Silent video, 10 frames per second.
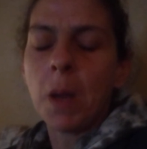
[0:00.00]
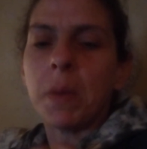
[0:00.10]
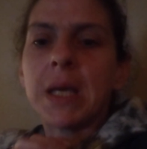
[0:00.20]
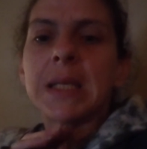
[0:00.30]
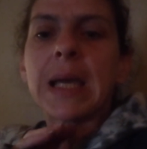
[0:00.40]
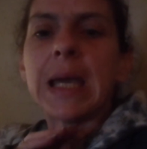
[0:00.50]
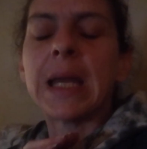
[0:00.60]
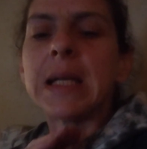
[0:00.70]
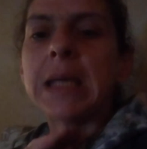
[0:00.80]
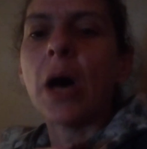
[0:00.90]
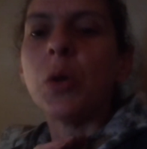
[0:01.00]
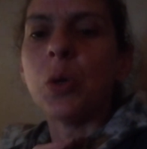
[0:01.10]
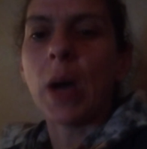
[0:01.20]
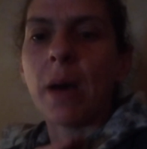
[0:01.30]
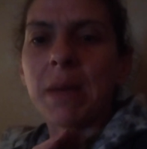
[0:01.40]
Because I cannot tell
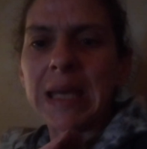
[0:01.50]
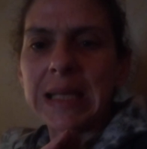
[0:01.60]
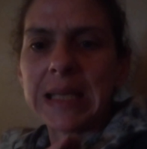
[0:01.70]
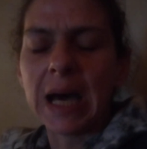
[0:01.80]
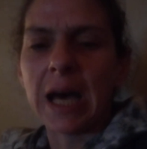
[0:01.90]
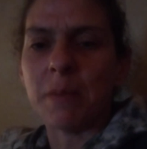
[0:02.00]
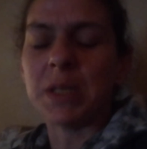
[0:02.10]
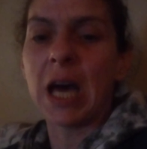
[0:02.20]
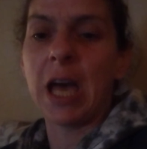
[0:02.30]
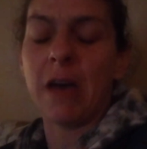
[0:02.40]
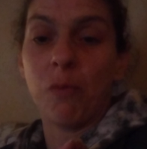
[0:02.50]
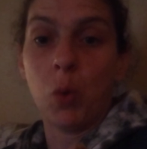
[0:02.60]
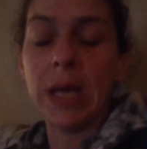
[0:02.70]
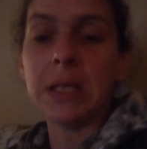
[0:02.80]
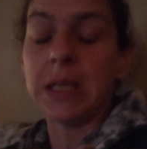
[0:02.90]
you how many times I have
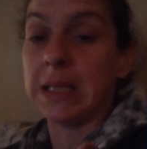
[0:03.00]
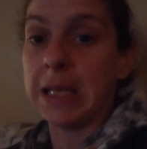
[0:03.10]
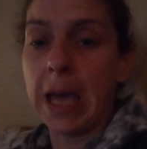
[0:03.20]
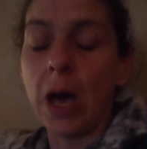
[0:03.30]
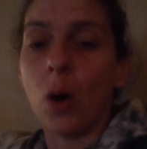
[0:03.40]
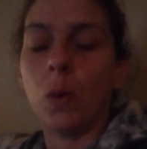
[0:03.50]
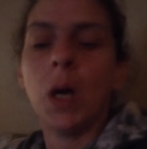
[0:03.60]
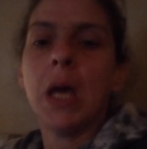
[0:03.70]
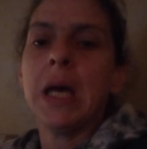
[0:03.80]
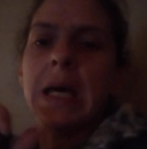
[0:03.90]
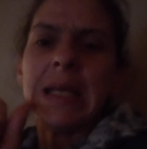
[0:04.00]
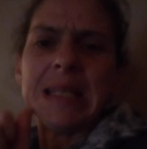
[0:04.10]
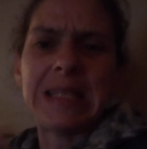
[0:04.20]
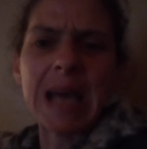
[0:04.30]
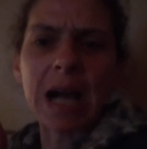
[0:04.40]
went to tell
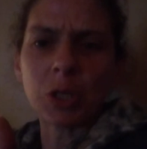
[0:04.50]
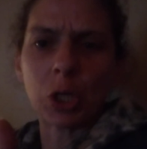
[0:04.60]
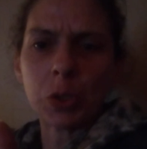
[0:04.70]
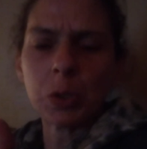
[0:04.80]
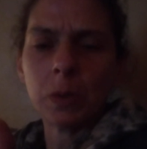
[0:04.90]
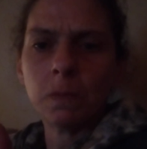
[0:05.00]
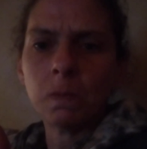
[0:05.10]
doctors,